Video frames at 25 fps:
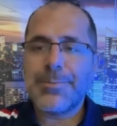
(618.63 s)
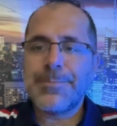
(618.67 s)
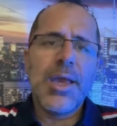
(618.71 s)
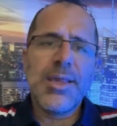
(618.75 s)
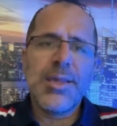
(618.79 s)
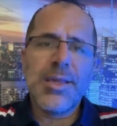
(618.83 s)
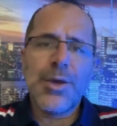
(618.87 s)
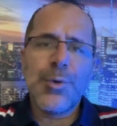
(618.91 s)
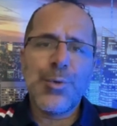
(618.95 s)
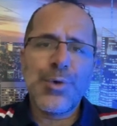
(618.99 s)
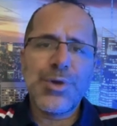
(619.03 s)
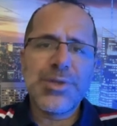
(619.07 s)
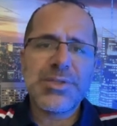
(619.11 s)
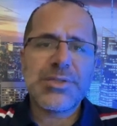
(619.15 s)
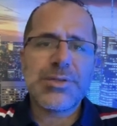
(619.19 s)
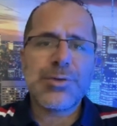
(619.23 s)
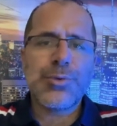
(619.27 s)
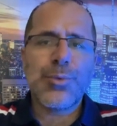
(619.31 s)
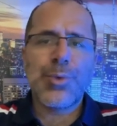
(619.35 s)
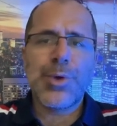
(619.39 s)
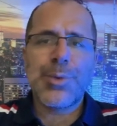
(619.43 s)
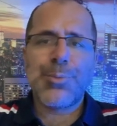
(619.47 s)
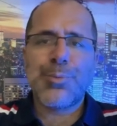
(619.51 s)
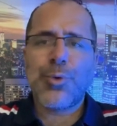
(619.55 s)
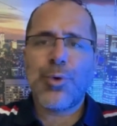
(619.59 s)
In a recent
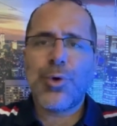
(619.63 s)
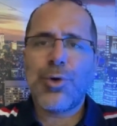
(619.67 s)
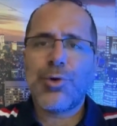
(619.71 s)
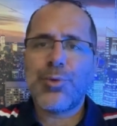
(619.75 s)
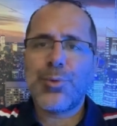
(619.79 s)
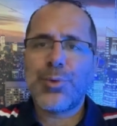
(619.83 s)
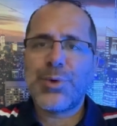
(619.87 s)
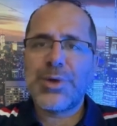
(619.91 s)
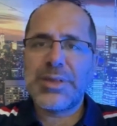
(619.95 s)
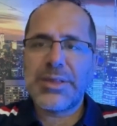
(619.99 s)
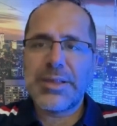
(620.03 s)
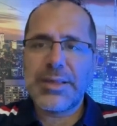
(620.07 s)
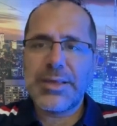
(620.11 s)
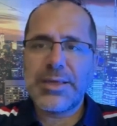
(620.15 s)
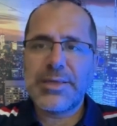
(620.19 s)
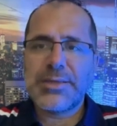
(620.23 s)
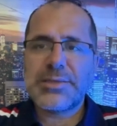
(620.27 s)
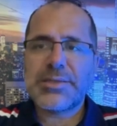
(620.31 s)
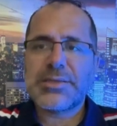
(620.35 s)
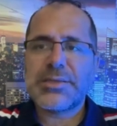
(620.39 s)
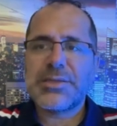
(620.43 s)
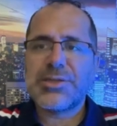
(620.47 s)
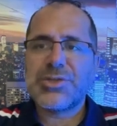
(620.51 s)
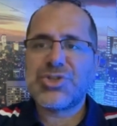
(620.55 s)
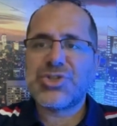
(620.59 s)
report
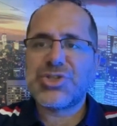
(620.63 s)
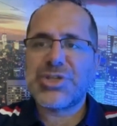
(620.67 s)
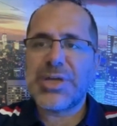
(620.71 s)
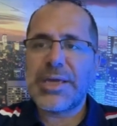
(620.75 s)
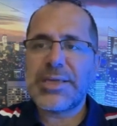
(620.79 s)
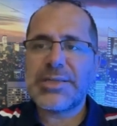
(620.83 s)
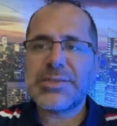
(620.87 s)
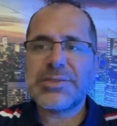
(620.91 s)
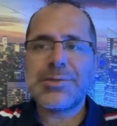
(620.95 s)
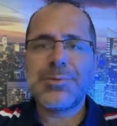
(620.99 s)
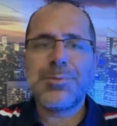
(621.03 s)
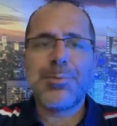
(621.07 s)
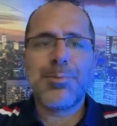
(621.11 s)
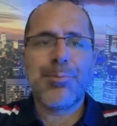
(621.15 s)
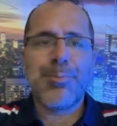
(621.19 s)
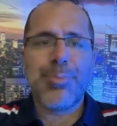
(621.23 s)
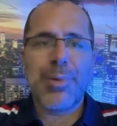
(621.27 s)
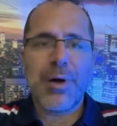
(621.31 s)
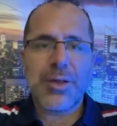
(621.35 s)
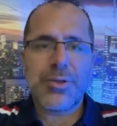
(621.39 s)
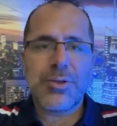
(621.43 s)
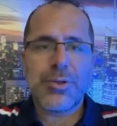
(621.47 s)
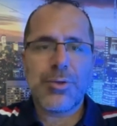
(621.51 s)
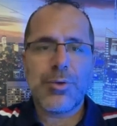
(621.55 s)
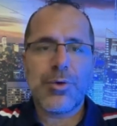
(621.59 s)
released, Jason
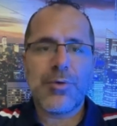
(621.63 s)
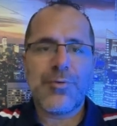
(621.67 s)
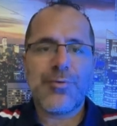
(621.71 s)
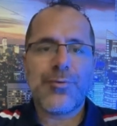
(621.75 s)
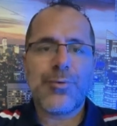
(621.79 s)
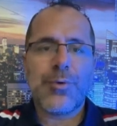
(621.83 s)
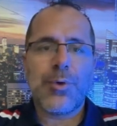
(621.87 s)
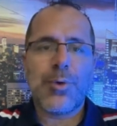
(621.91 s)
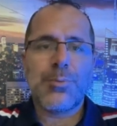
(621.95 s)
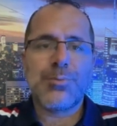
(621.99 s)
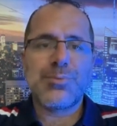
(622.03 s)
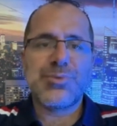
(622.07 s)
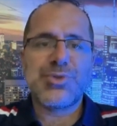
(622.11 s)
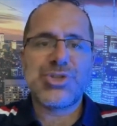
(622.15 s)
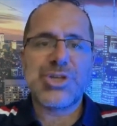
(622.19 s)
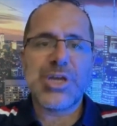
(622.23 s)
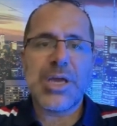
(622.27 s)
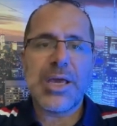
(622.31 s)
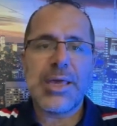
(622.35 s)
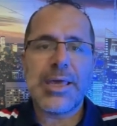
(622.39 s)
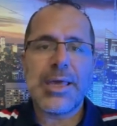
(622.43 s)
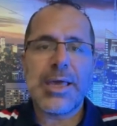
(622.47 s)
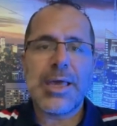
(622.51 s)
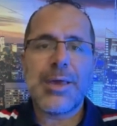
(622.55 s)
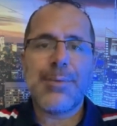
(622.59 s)
Butler from
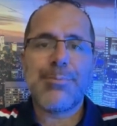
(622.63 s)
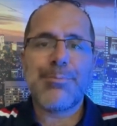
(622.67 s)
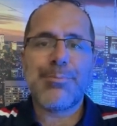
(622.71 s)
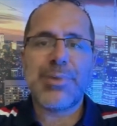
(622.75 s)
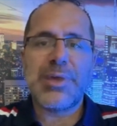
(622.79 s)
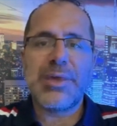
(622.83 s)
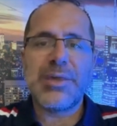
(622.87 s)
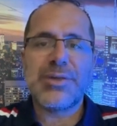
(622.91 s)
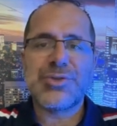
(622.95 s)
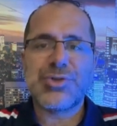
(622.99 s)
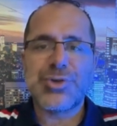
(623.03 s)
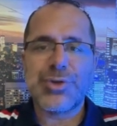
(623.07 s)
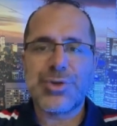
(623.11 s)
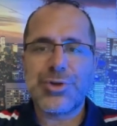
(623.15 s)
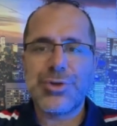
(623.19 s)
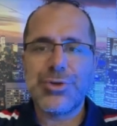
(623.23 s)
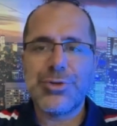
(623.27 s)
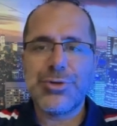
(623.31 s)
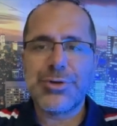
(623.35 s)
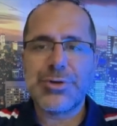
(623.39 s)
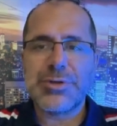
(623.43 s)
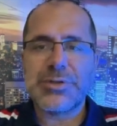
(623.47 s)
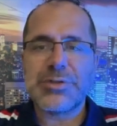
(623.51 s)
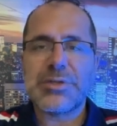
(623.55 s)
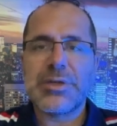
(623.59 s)
JMP
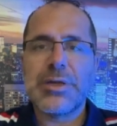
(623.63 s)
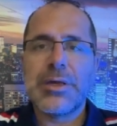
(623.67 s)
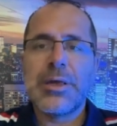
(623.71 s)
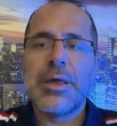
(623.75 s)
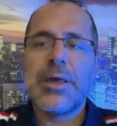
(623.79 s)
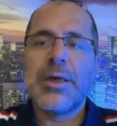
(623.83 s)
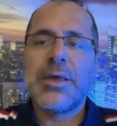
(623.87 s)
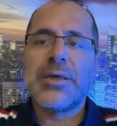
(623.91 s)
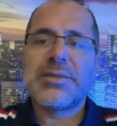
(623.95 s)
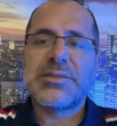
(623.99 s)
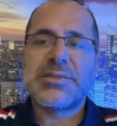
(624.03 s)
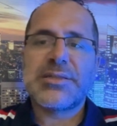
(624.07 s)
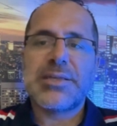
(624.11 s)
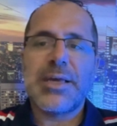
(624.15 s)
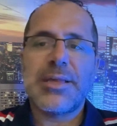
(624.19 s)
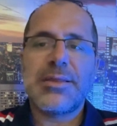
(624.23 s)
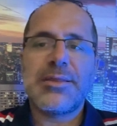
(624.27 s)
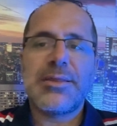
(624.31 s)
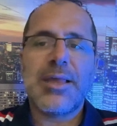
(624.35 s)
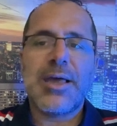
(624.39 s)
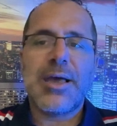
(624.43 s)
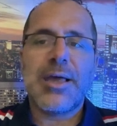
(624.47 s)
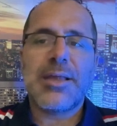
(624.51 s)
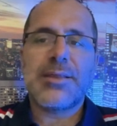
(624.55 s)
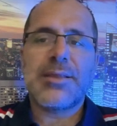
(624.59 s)
Securities
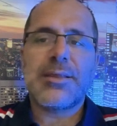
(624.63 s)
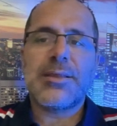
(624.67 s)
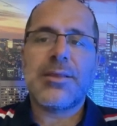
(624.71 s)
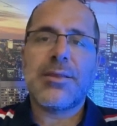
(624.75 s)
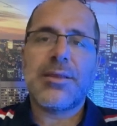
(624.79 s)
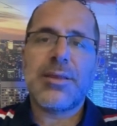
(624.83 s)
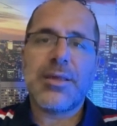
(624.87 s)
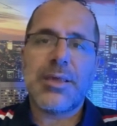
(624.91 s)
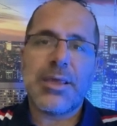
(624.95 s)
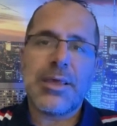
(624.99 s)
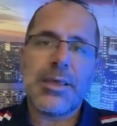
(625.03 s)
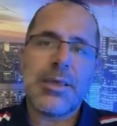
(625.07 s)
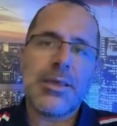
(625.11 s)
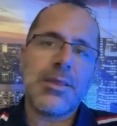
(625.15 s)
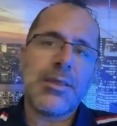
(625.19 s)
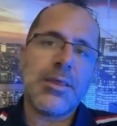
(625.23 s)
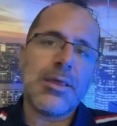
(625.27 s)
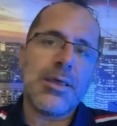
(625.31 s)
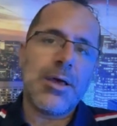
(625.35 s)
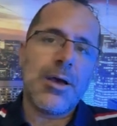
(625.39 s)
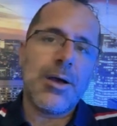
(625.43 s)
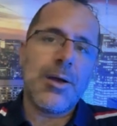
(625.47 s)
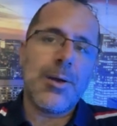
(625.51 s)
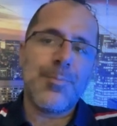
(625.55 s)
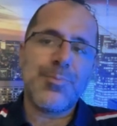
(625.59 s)
said that
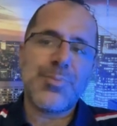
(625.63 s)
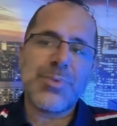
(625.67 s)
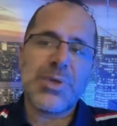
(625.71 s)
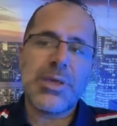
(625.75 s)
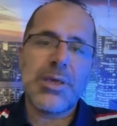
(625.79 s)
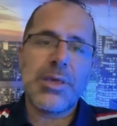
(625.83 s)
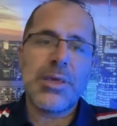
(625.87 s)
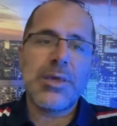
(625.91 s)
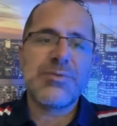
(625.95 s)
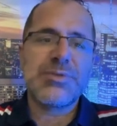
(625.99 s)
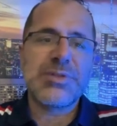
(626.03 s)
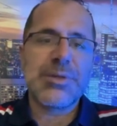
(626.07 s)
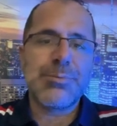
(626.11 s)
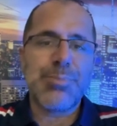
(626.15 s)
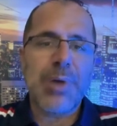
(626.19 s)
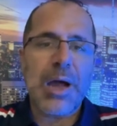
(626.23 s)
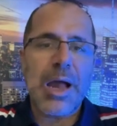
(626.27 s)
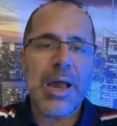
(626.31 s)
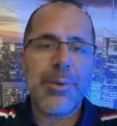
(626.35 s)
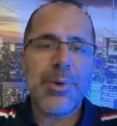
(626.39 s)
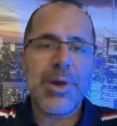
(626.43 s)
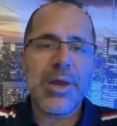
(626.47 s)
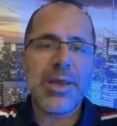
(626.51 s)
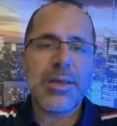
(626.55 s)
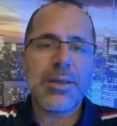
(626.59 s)
he gives a
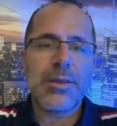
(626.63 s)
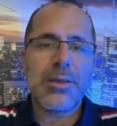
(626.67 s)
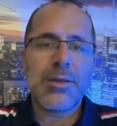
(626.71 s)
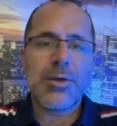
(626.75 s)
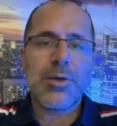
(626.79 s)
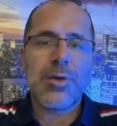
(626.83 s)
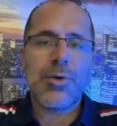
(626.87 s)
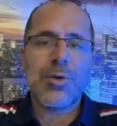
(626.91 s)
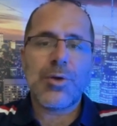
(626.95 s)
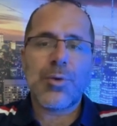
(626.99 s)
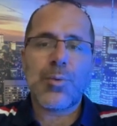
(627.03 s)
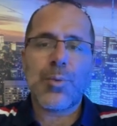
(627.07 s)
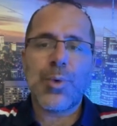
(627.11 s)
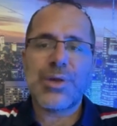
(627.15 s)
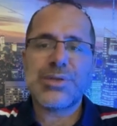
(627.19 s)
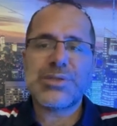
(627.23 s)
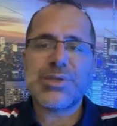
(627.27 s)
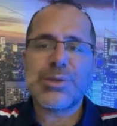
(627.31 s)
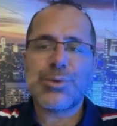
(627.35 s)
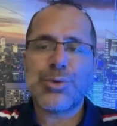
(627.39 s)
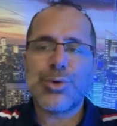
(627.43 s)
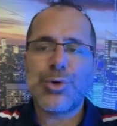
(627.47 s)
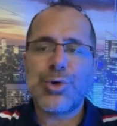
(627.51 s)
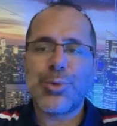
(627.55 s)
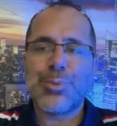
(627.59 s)
buy rating on
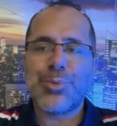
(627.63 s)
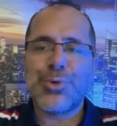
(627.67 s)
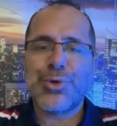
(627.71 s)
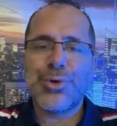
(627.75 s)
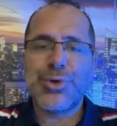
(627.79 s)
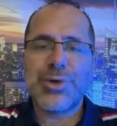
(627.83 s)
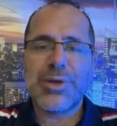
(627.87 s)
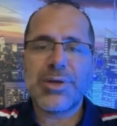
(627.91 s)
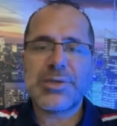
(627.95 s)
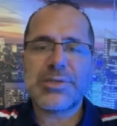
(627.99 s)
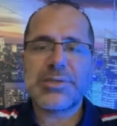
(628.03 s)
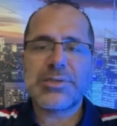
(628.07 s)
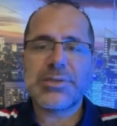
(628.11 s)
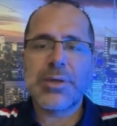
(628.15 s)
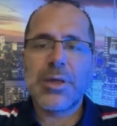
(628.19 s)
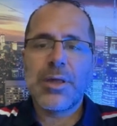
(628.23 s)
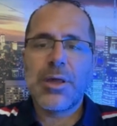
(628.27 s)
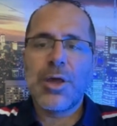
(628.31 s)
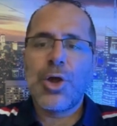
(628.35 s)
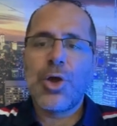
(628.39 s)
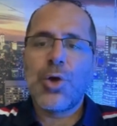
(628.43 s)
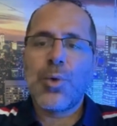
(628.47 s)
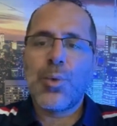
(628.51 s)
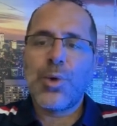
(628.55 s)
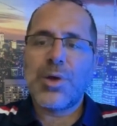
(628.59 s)
Aquestive Therapeutics
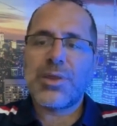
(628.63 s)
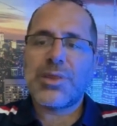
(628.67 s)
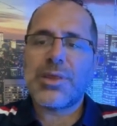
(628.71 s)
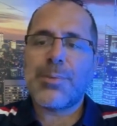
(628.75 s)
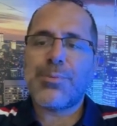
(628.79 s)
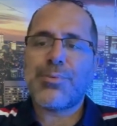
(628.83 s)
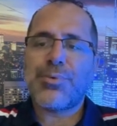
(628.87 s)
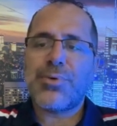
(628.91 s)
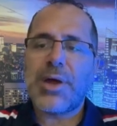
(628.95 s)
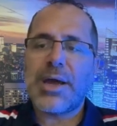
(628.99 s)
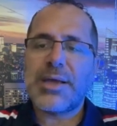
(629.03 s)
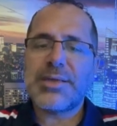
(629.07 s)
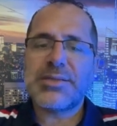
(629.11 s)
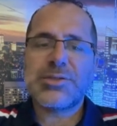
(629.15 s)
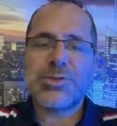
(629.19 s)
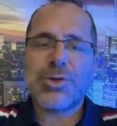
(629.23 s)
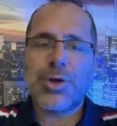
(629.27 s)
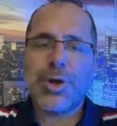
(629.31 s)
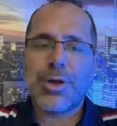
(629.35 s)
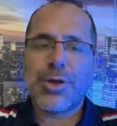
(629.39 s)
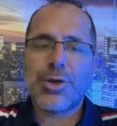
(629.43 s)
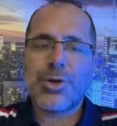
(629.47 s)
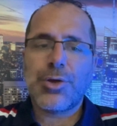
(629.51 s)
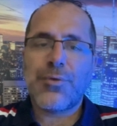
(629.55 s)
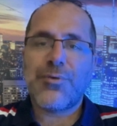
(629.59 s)
with a price
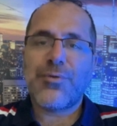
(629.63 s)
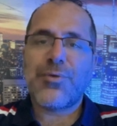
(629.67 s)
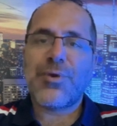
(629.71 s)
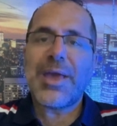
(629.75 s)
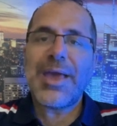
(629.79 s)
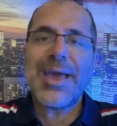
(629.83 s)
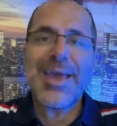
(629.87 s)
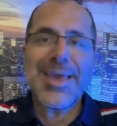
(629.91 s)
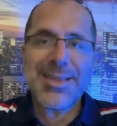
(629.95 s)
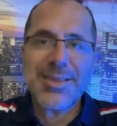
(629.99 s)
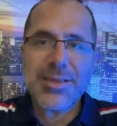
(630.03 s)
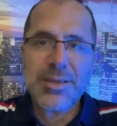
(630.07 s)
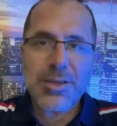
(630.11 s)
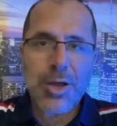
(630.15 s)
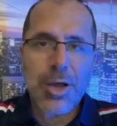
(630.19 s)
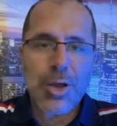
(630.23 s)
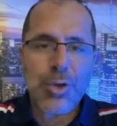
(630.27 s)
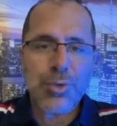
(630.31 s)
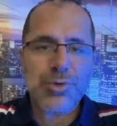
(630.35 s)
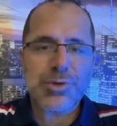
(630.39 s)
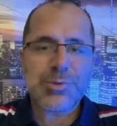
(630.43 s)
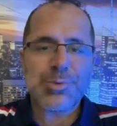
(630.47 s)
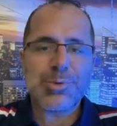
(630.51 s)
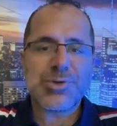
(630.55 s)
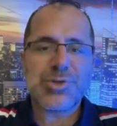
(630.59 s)
target of
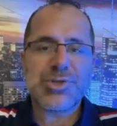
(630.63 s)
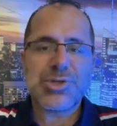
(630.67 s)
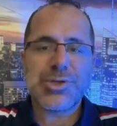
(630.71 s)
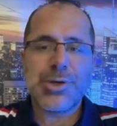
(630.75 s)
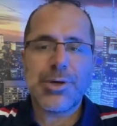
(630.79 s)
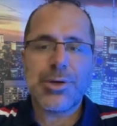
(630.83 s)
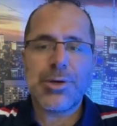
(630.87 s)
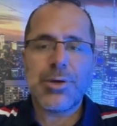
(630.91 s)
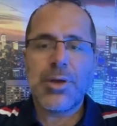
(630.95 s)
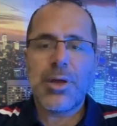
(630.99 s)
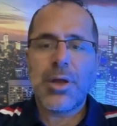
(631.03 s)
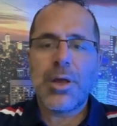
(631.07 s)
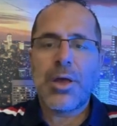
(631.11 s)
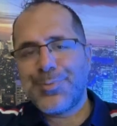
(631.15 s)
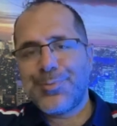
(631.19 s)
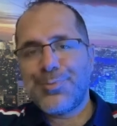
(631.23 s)
$8 per share.